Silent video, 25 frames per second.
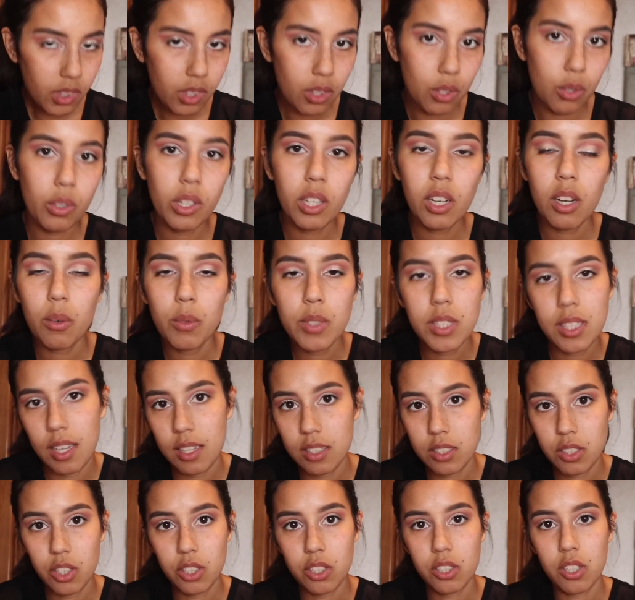You can always
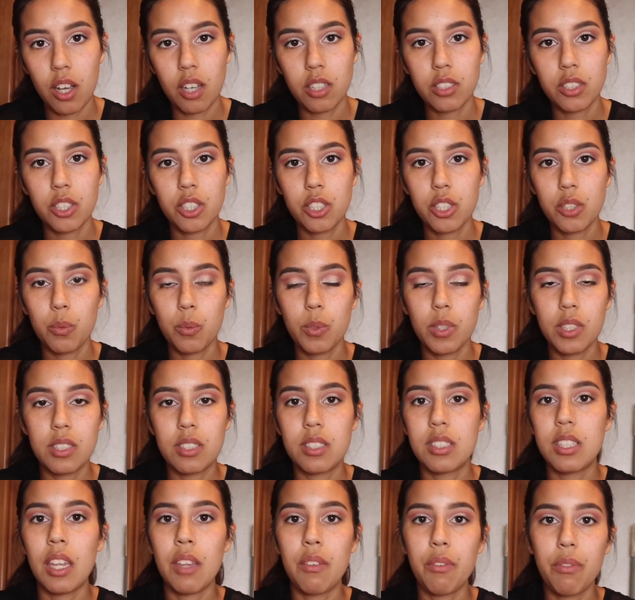ask your doctor
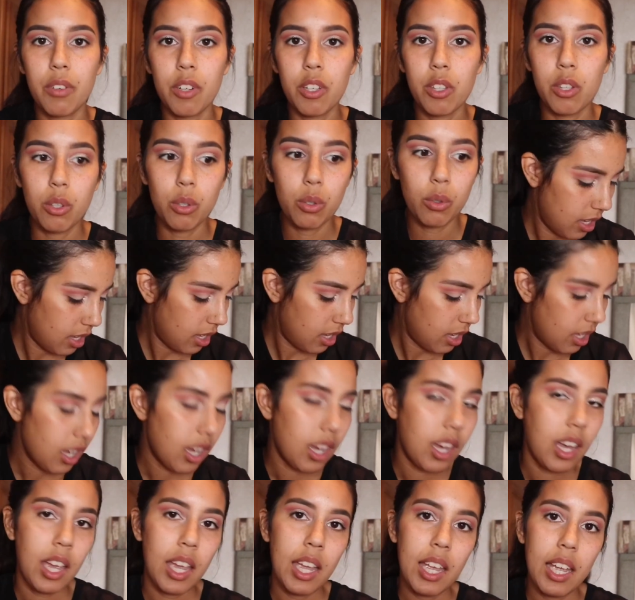what's safe for you.
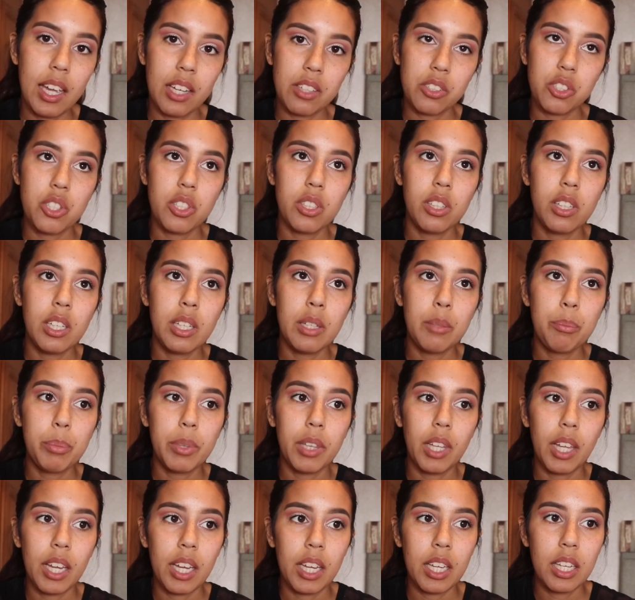I actually
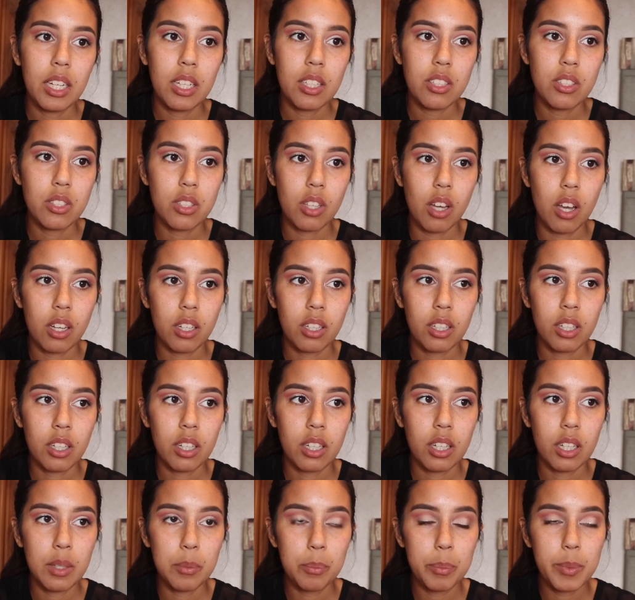played
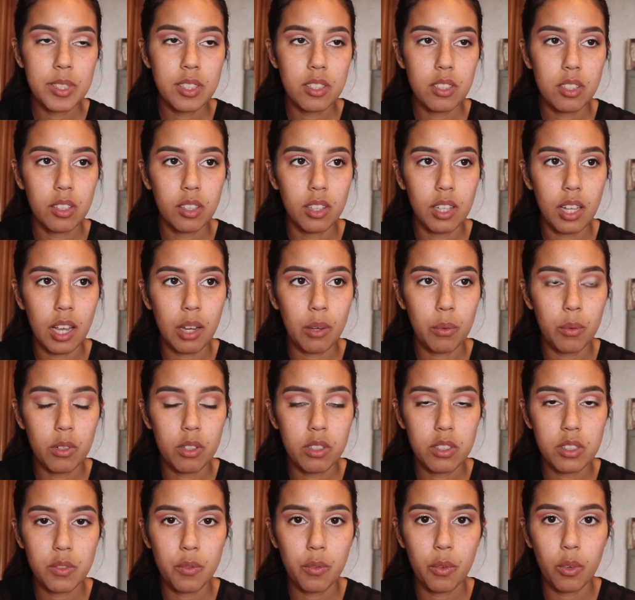soccer up until I
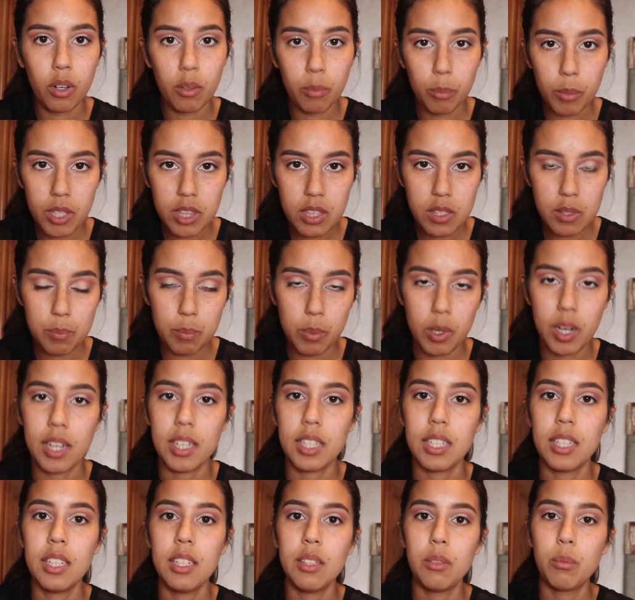was 4 months
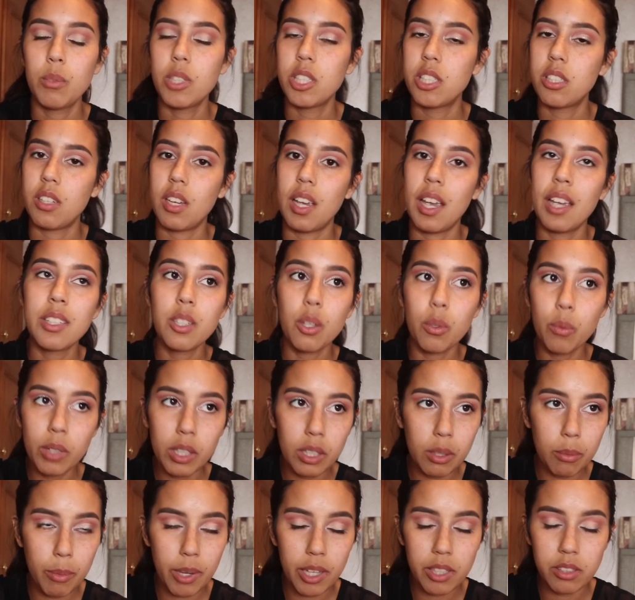pregnant, which I don't
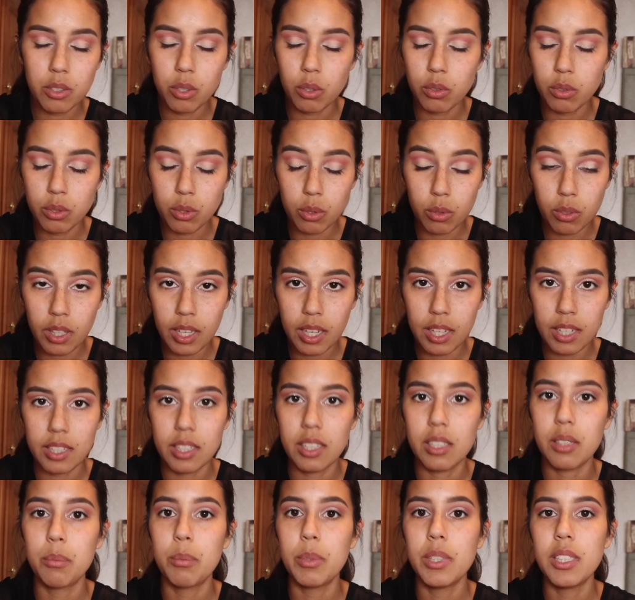recommend. Don't do that.
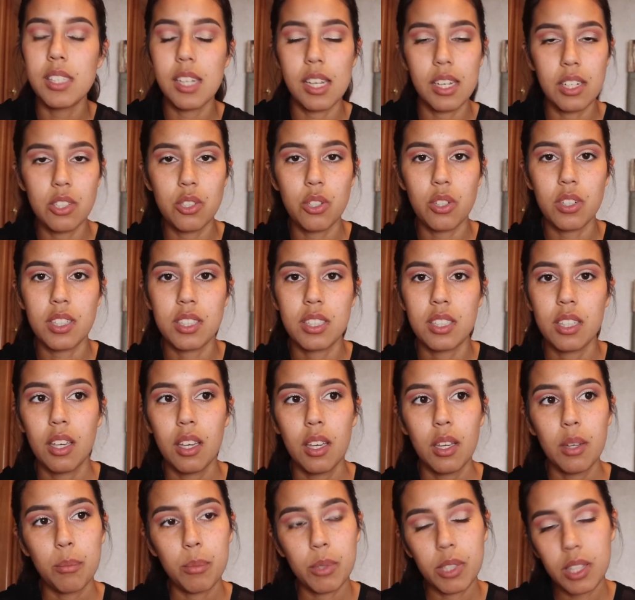It could be dangerous,
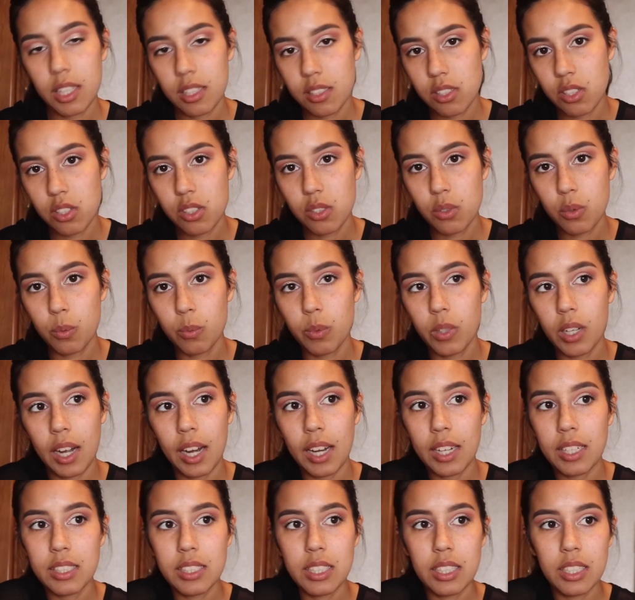but that's just what
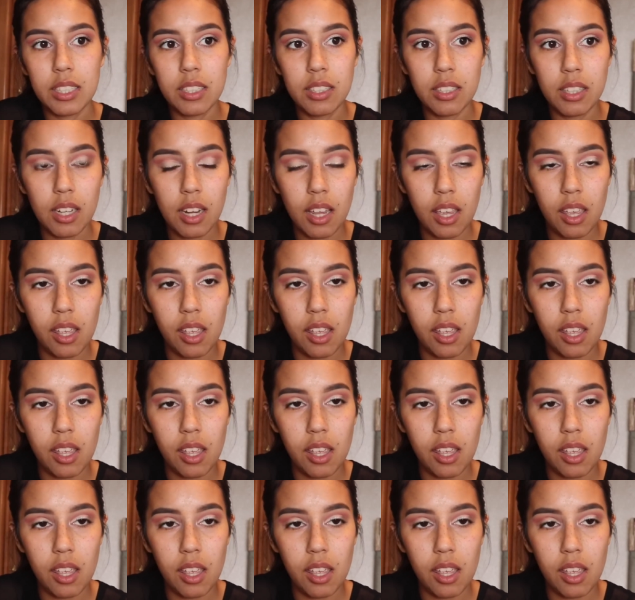I did.